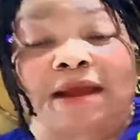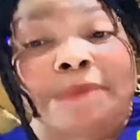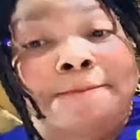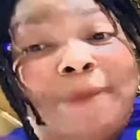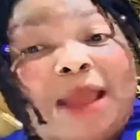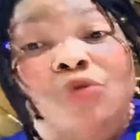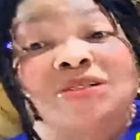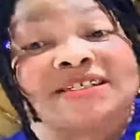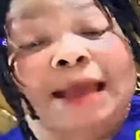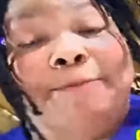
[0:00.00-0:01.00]
Suddenly, my
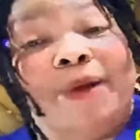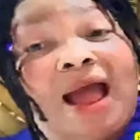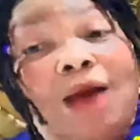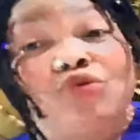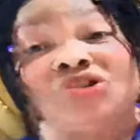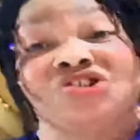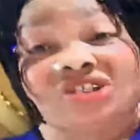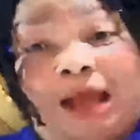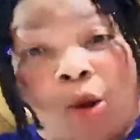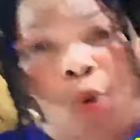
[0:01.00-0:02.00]
bay would see a power
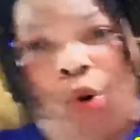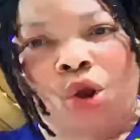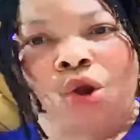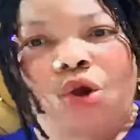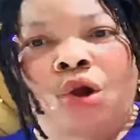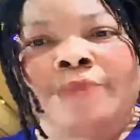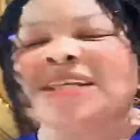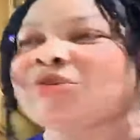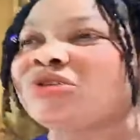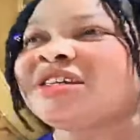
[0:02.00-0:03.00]
with China.
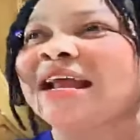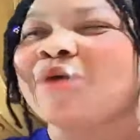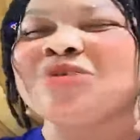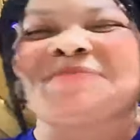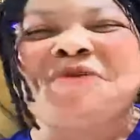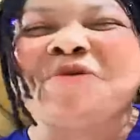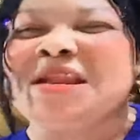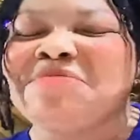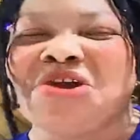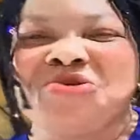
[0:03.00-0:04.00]
Miss Oceana won't
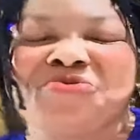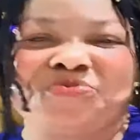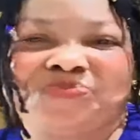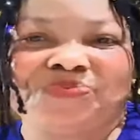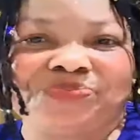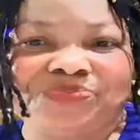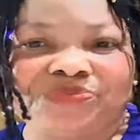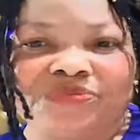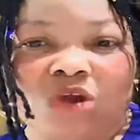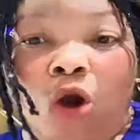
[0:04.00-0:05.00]
be any mean.
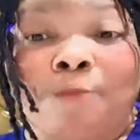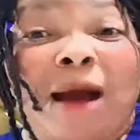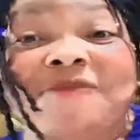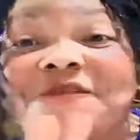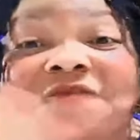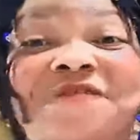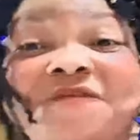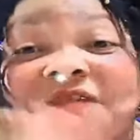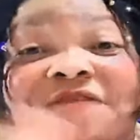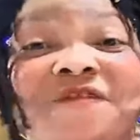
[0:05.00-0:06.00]
Or Bath,
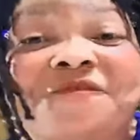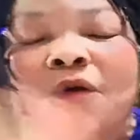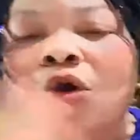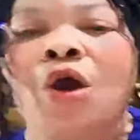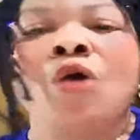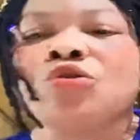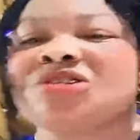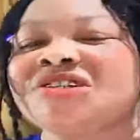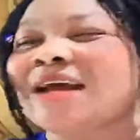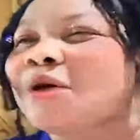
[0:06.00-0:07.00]

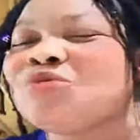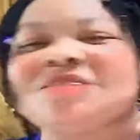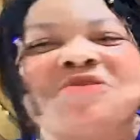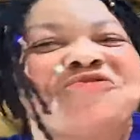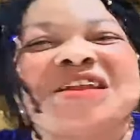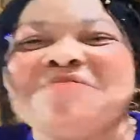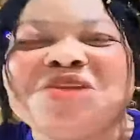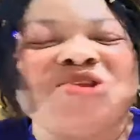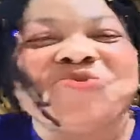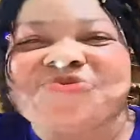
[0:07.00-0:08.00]
Oceana won't be
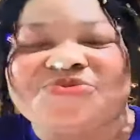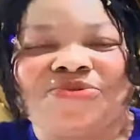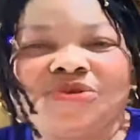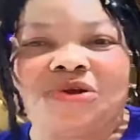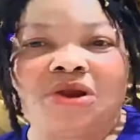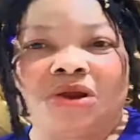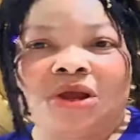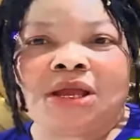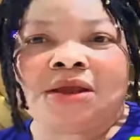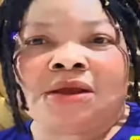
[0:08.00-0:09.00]
any mean.
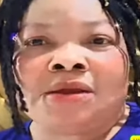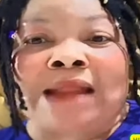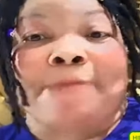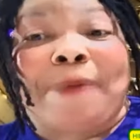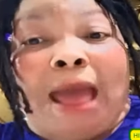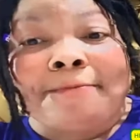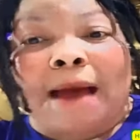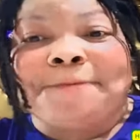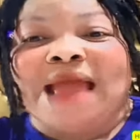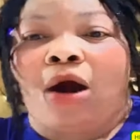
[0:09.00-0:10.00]
Now,
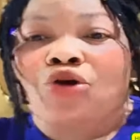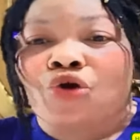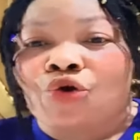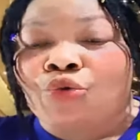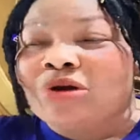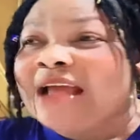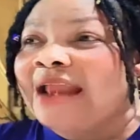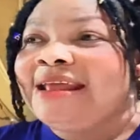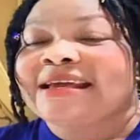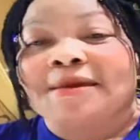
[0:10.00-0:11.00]
bear my beer on no
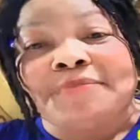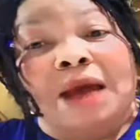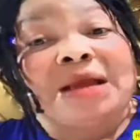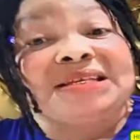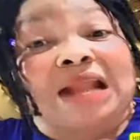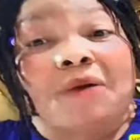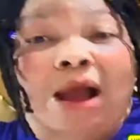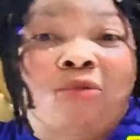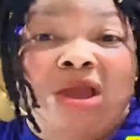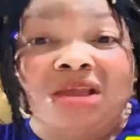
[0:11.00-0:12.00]
yelly Kim Ramage
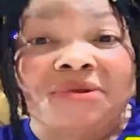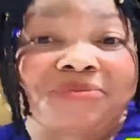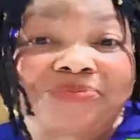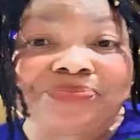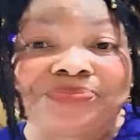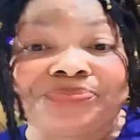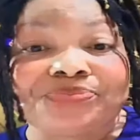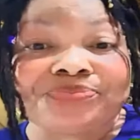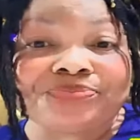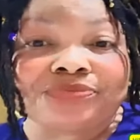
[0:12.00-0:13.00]
now away.
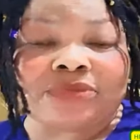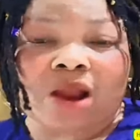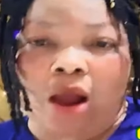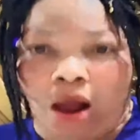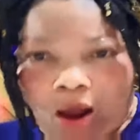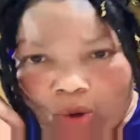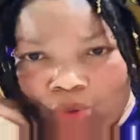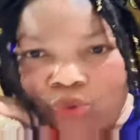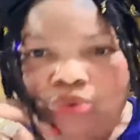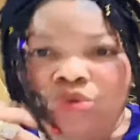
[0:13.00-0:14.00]

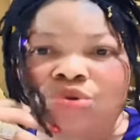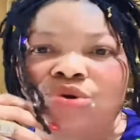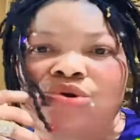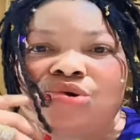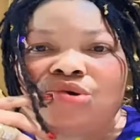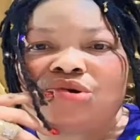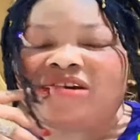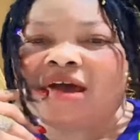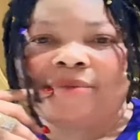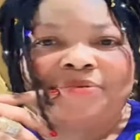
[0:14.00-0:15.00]
Oh,
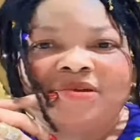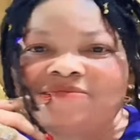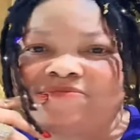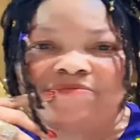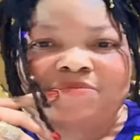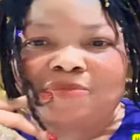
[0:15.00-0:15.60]
Debbie.